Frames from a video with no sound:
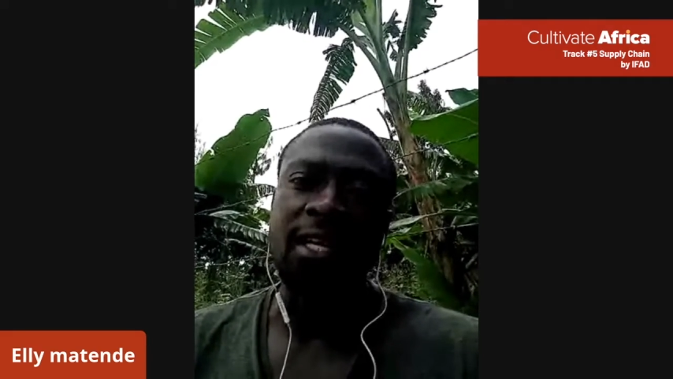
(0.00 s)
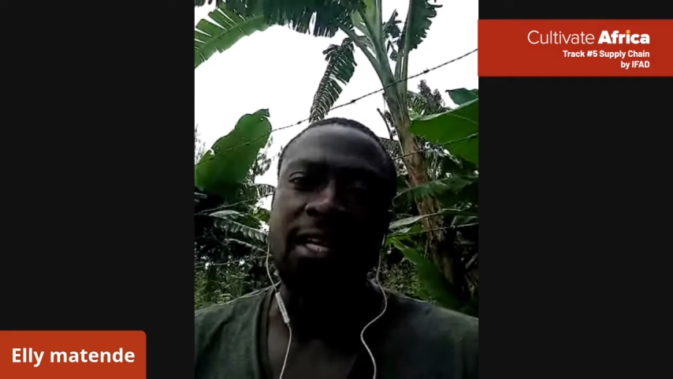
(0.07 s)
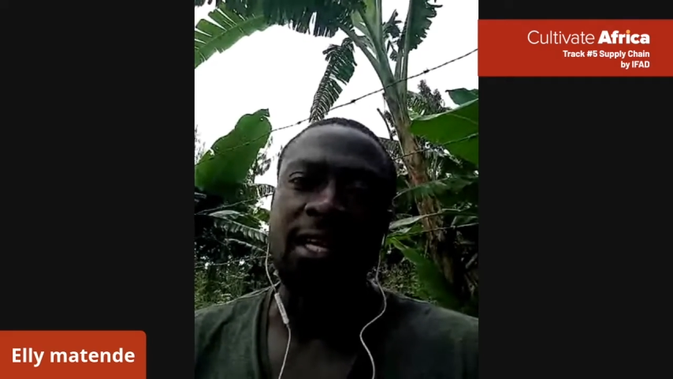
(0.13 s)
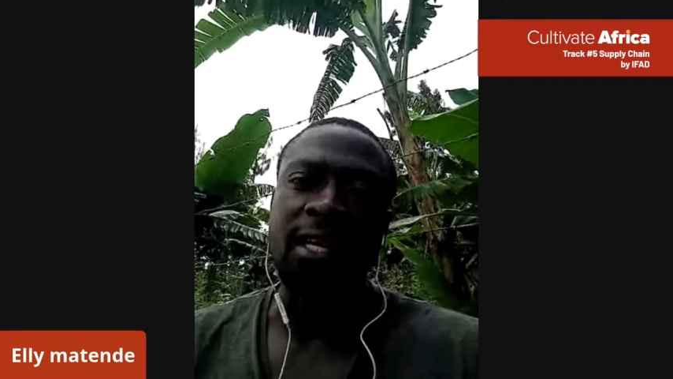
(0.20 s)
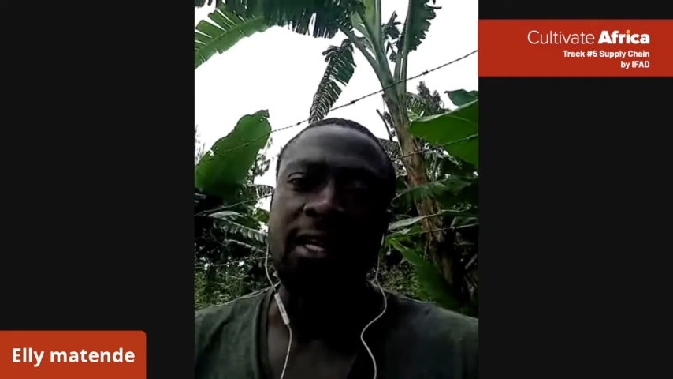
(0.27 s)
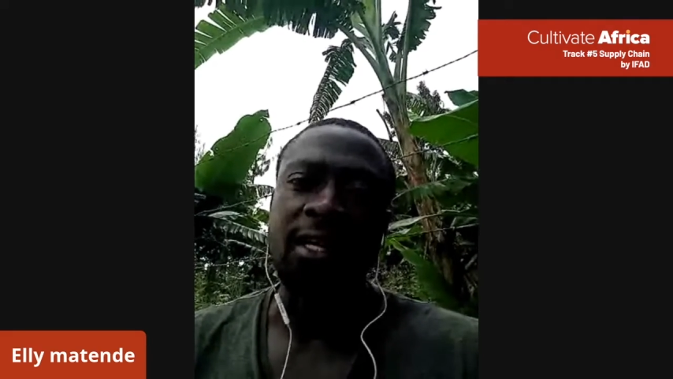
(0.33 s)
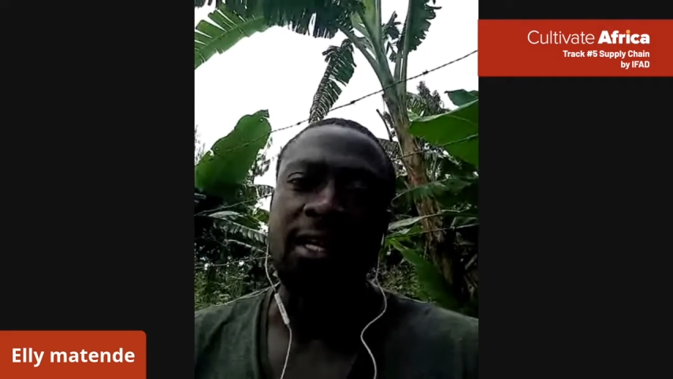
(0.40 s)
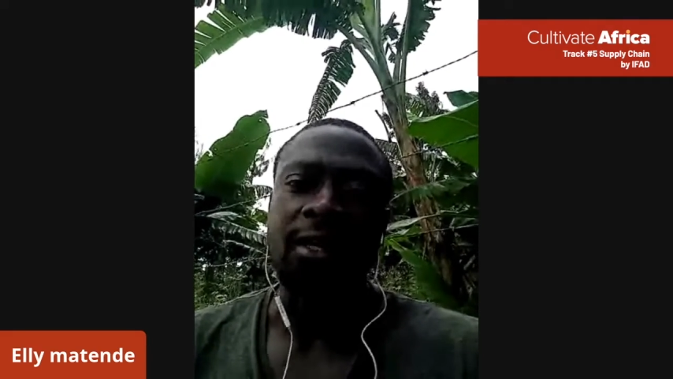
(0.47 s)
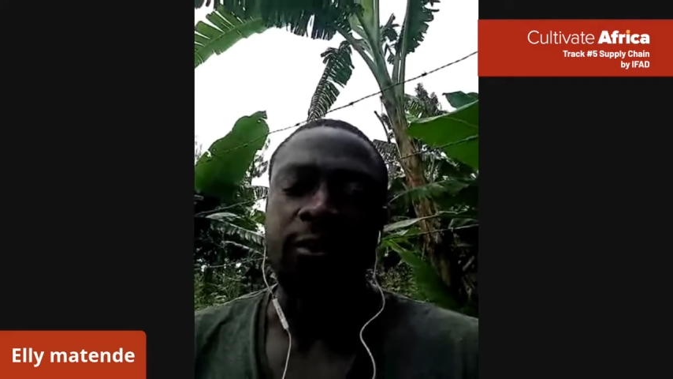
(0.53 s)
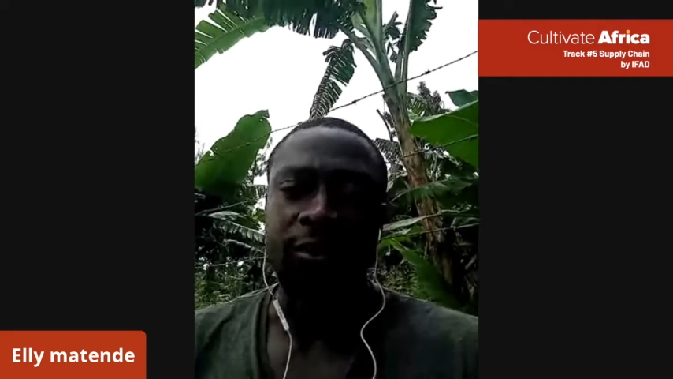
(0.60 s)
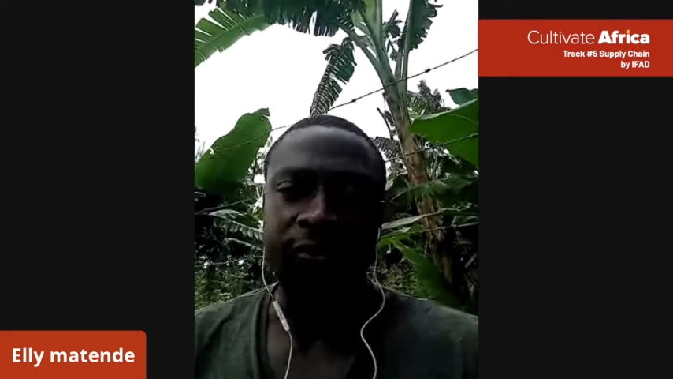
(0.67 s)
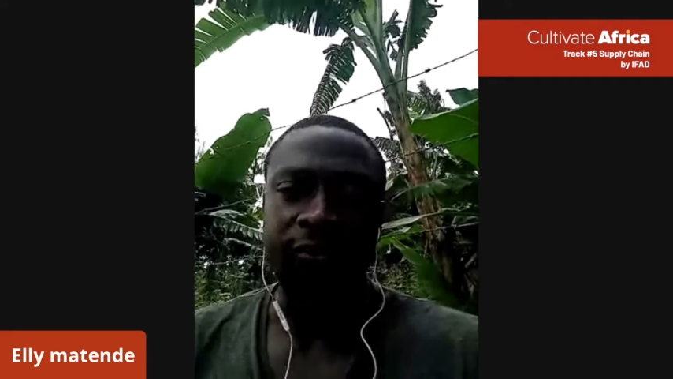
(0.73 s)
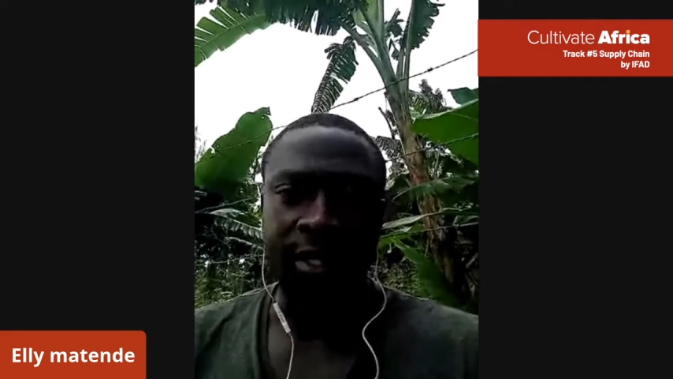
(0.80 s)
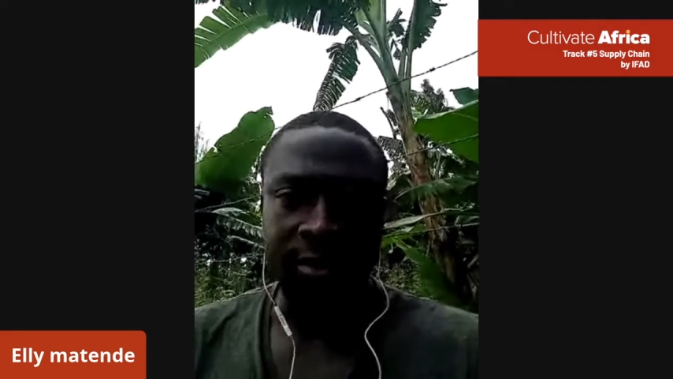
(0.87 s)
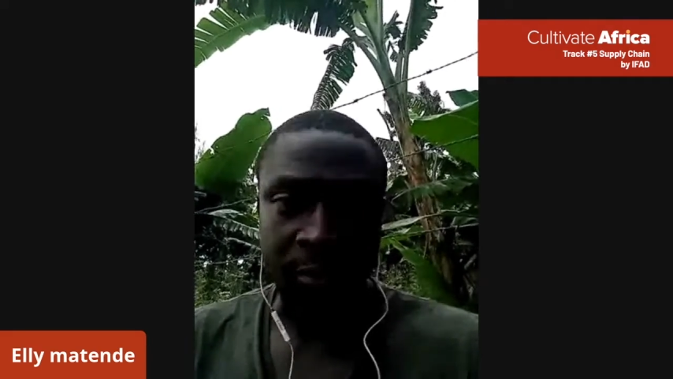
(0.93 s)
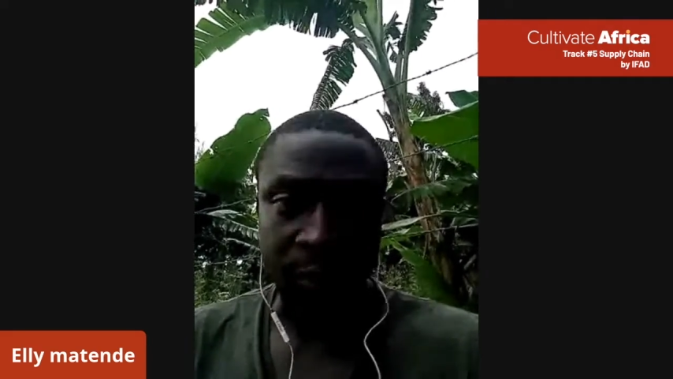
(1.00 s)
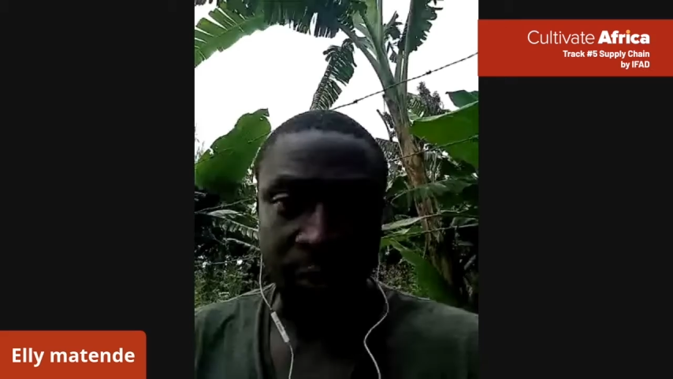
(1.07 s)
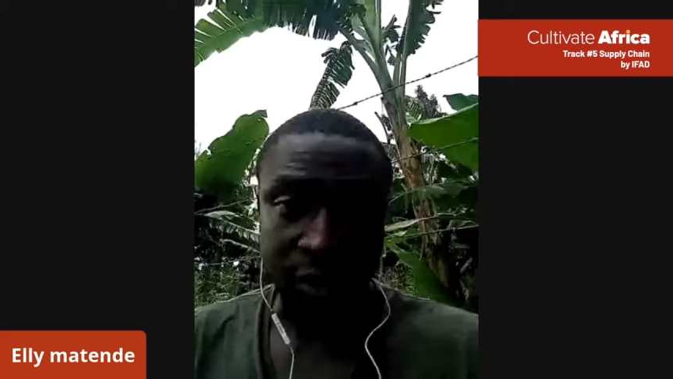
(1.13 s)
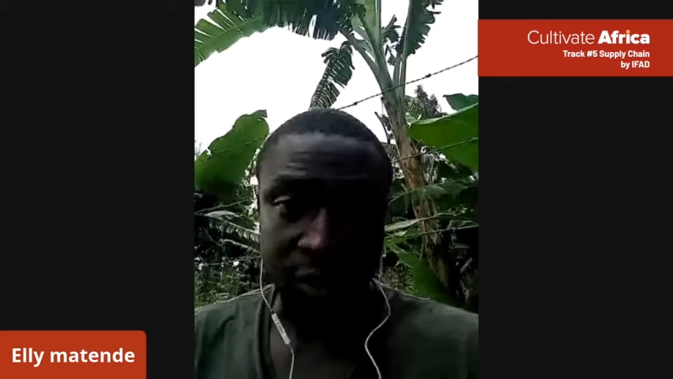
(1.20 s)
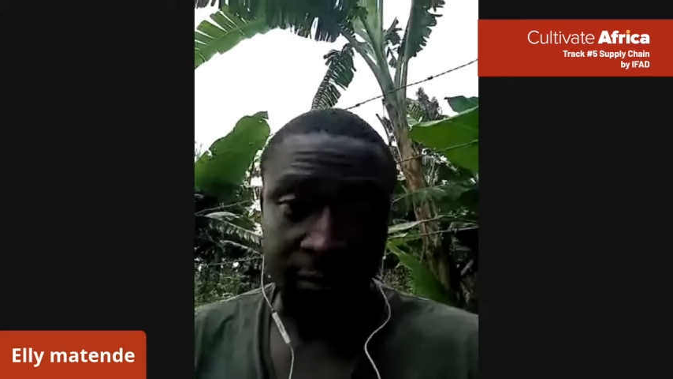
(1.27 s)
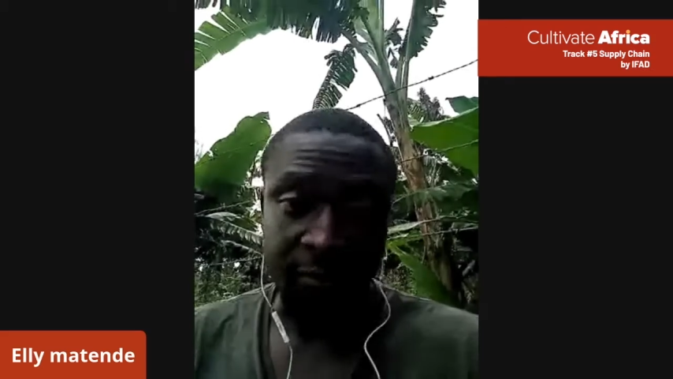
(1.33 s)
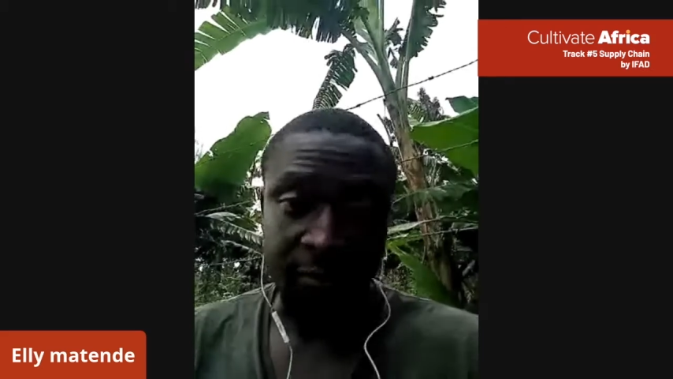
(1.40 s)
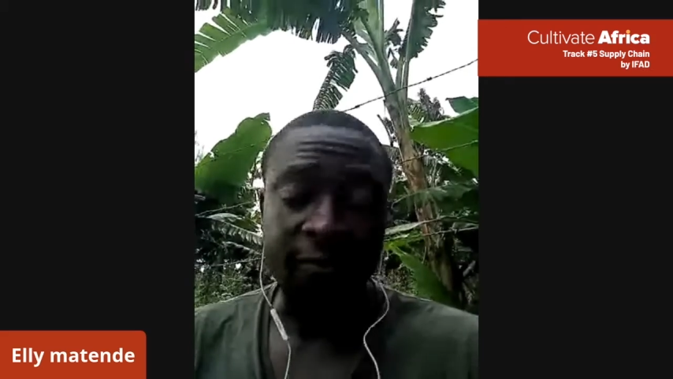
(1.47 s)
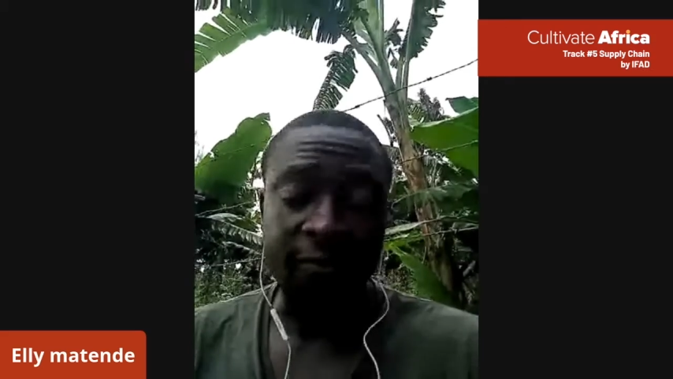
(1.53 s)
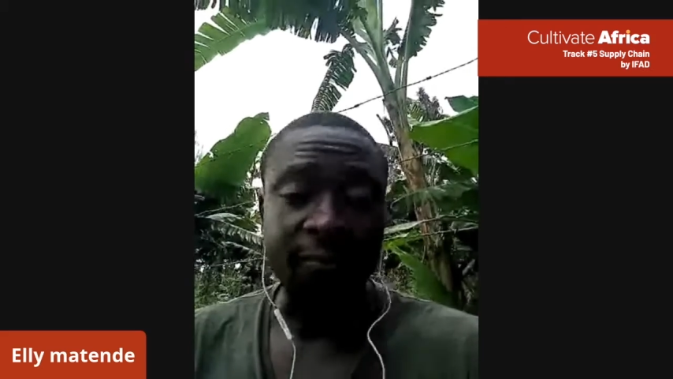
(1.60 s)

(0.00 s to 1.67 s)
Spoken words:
we faced many